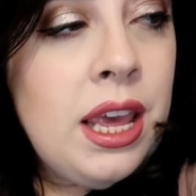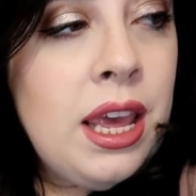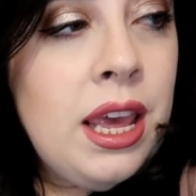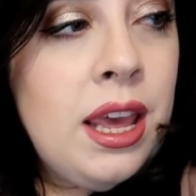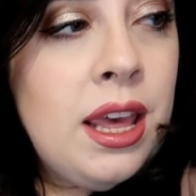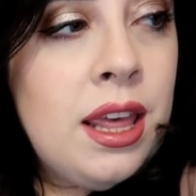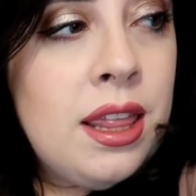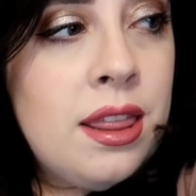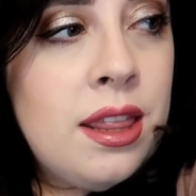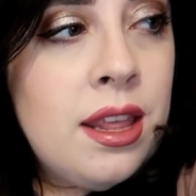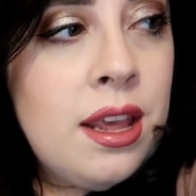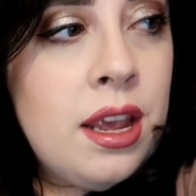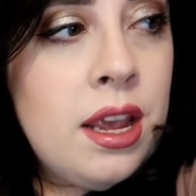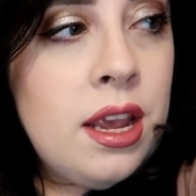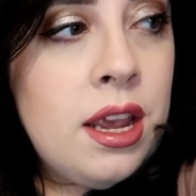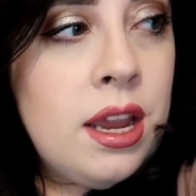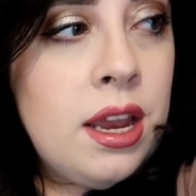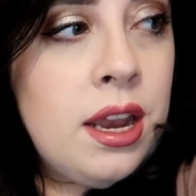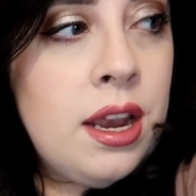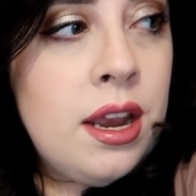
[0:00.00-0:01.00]
And
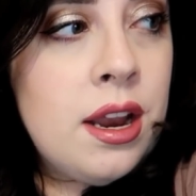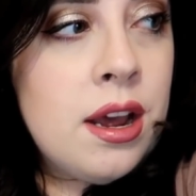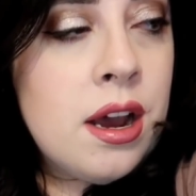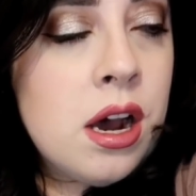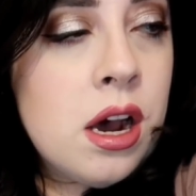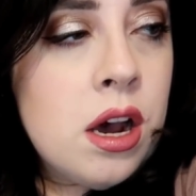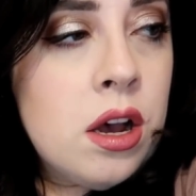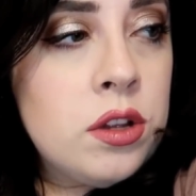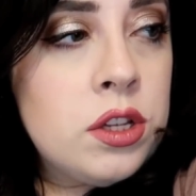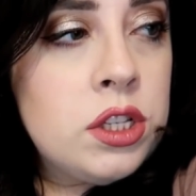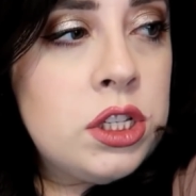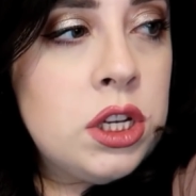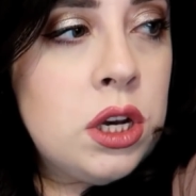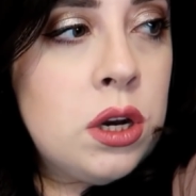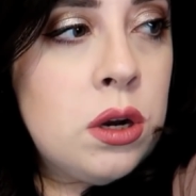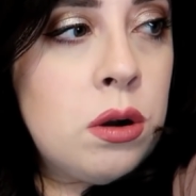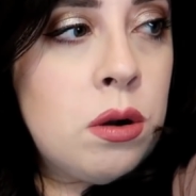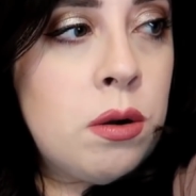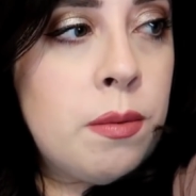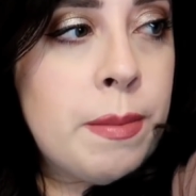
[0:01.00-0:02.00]
then
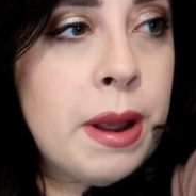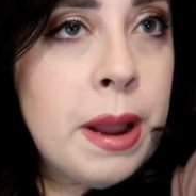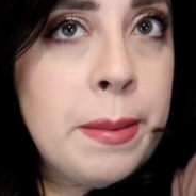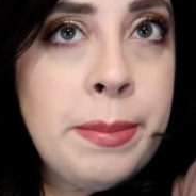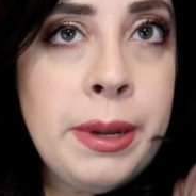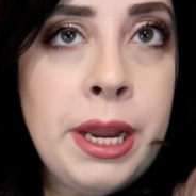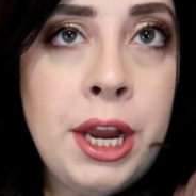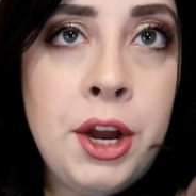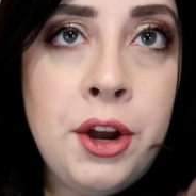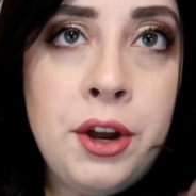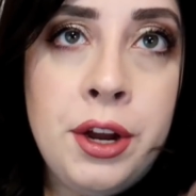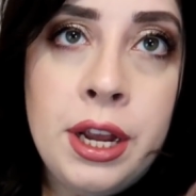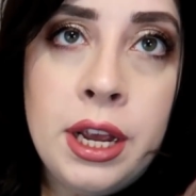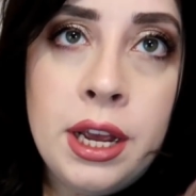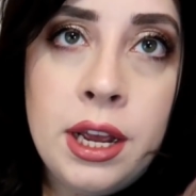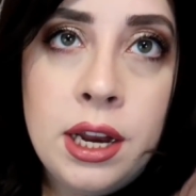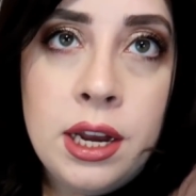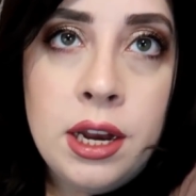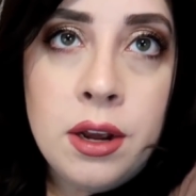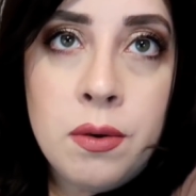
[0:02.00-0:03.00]
also my
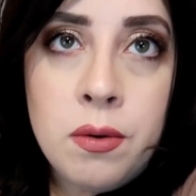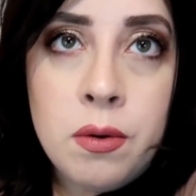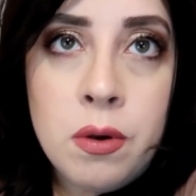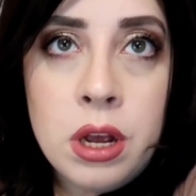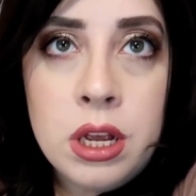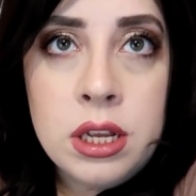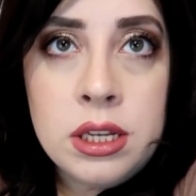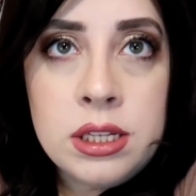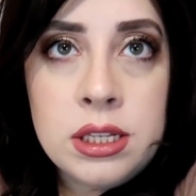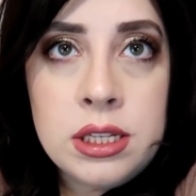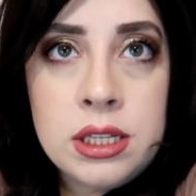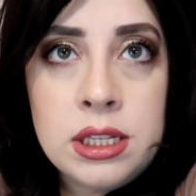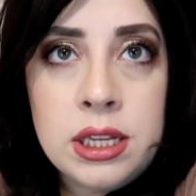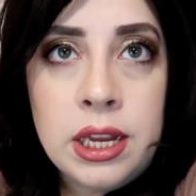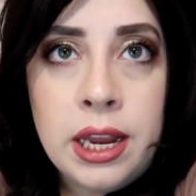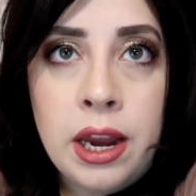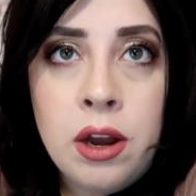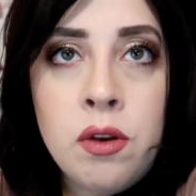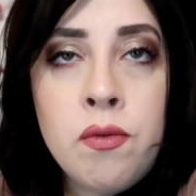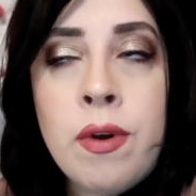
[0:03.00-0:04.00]
period was
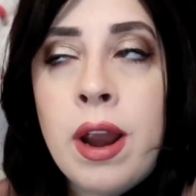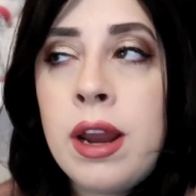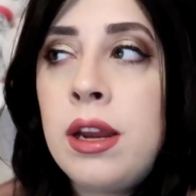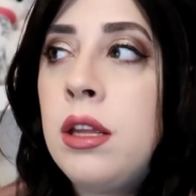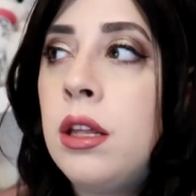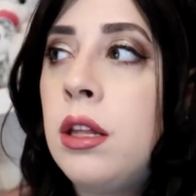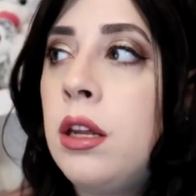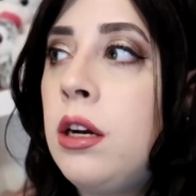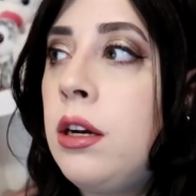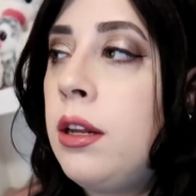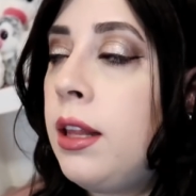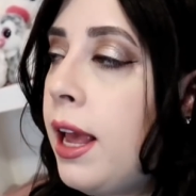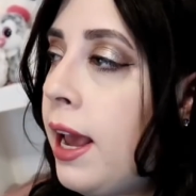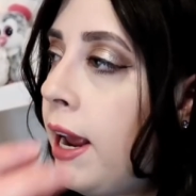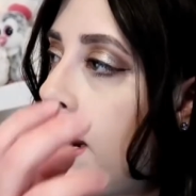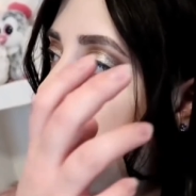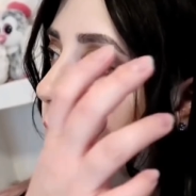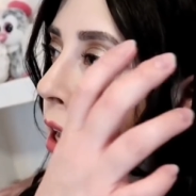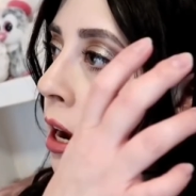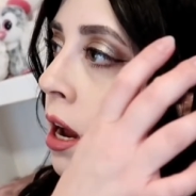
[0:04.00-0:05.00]
irregular,
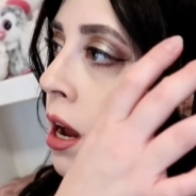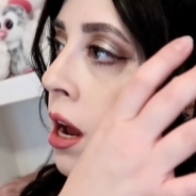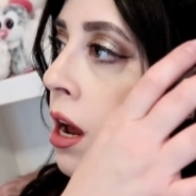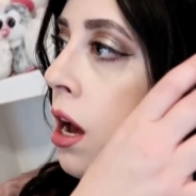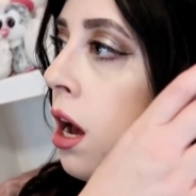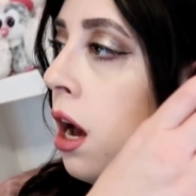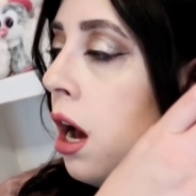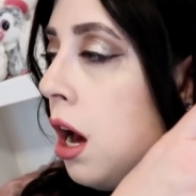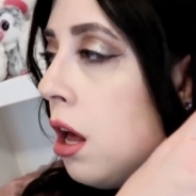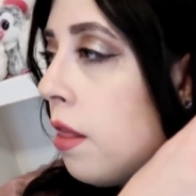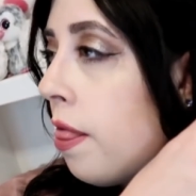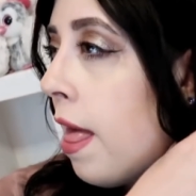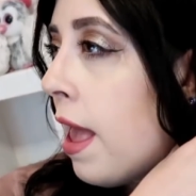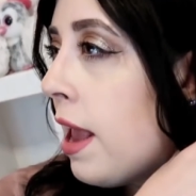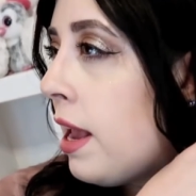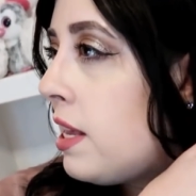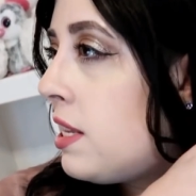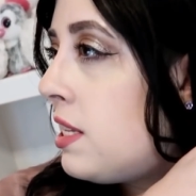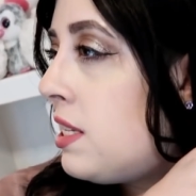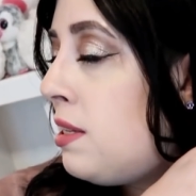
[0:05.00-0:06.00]
like I'll
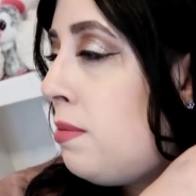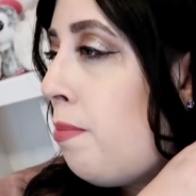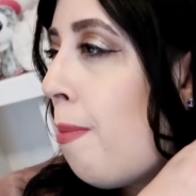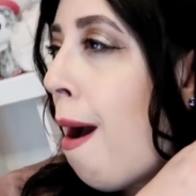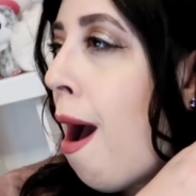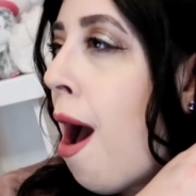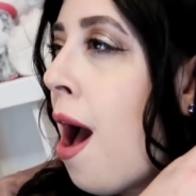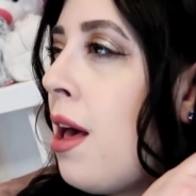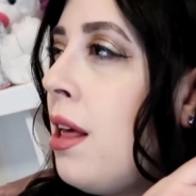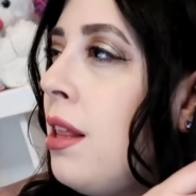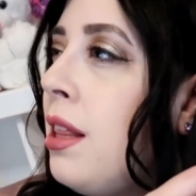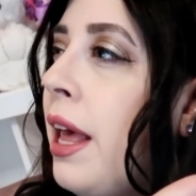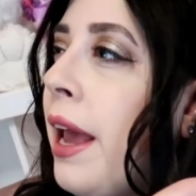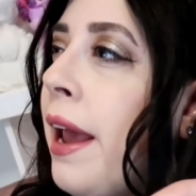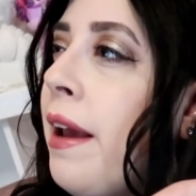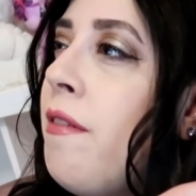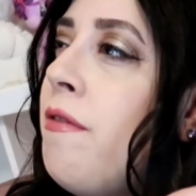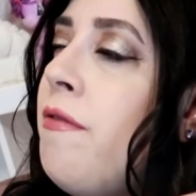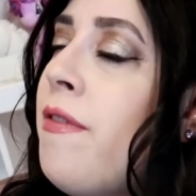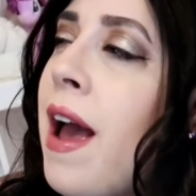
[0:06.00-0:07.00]
like spot
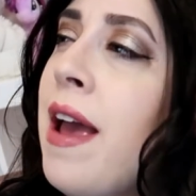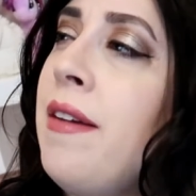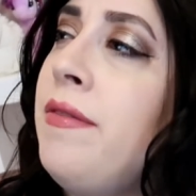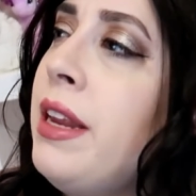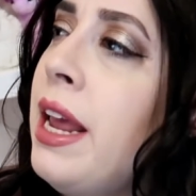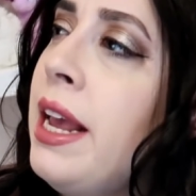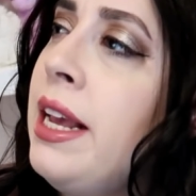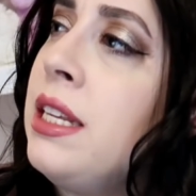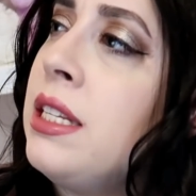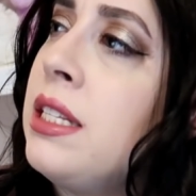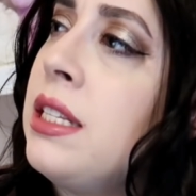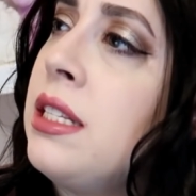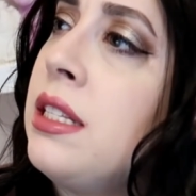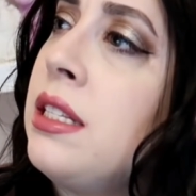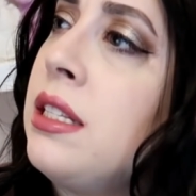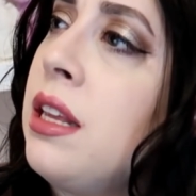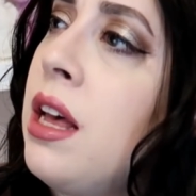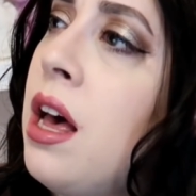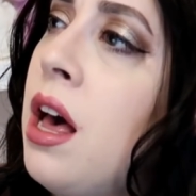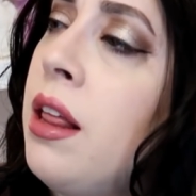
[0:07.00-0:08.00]
like 5 days,
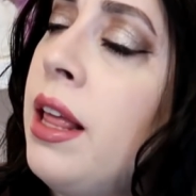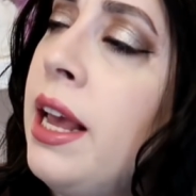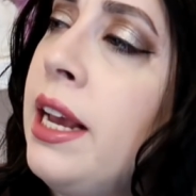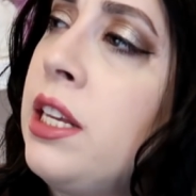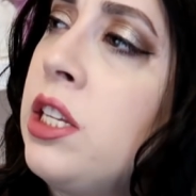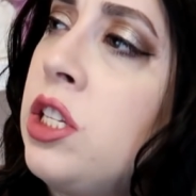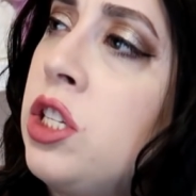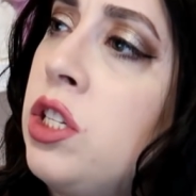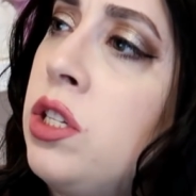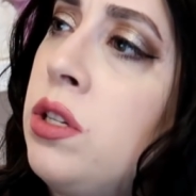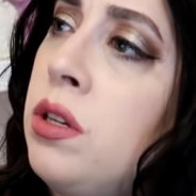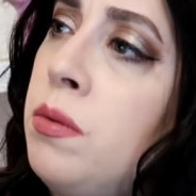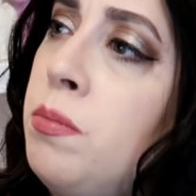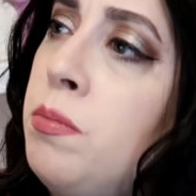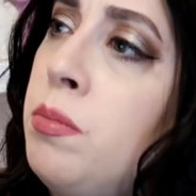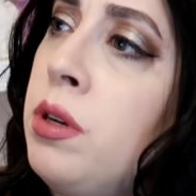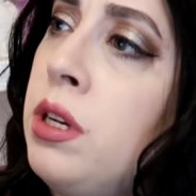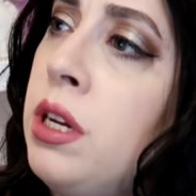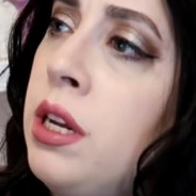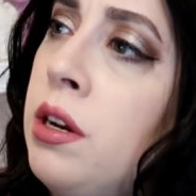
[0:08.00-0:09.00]
I'll like
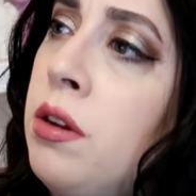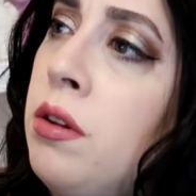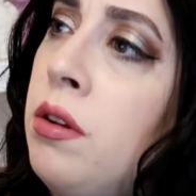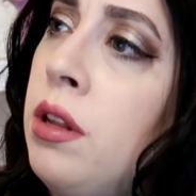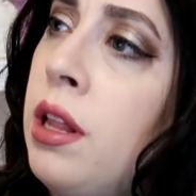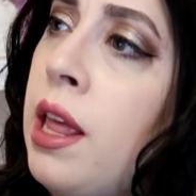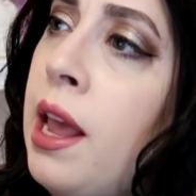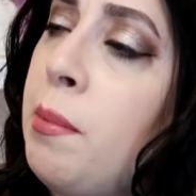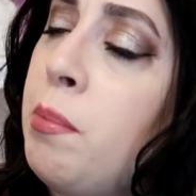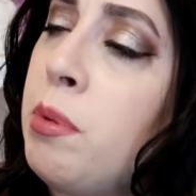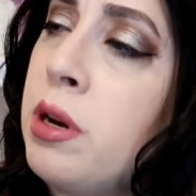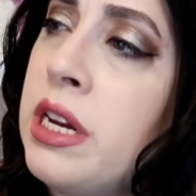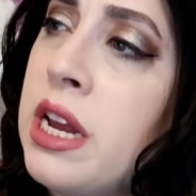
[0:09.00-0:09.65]
but it'll like